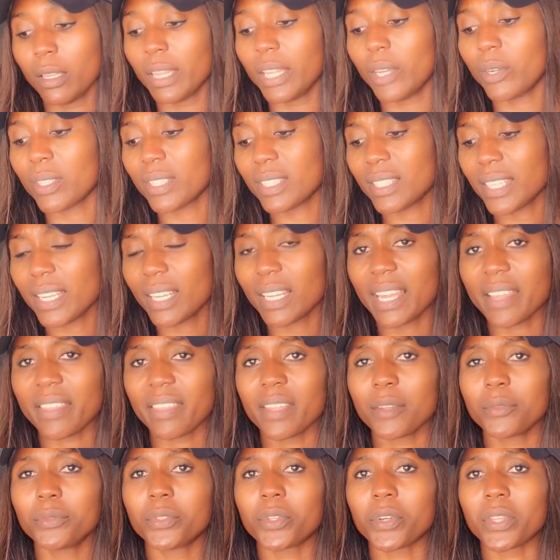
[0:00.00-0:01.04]
They're on sale, I
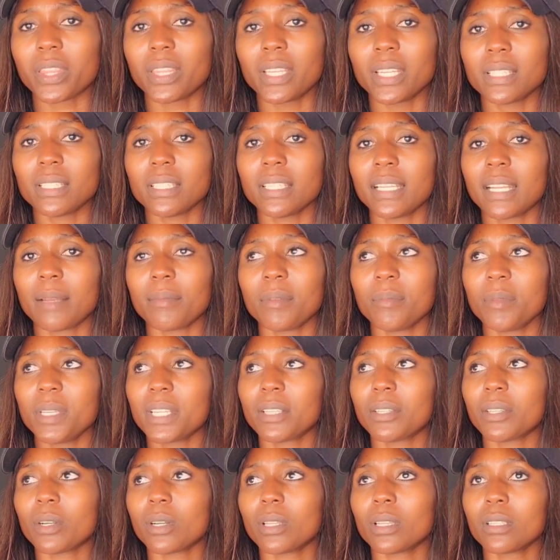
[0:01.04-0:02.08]
think, for 30
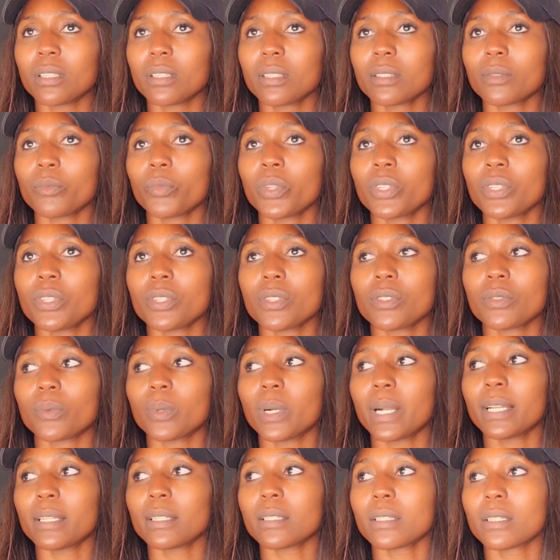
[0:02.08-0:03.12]
Namibian dollars, which is
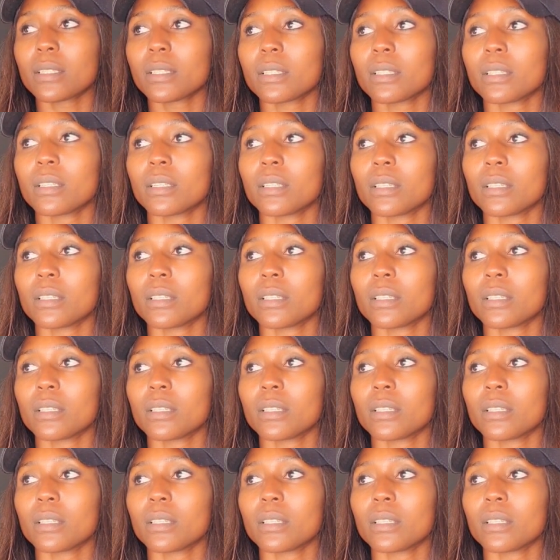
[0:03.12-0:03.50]
what?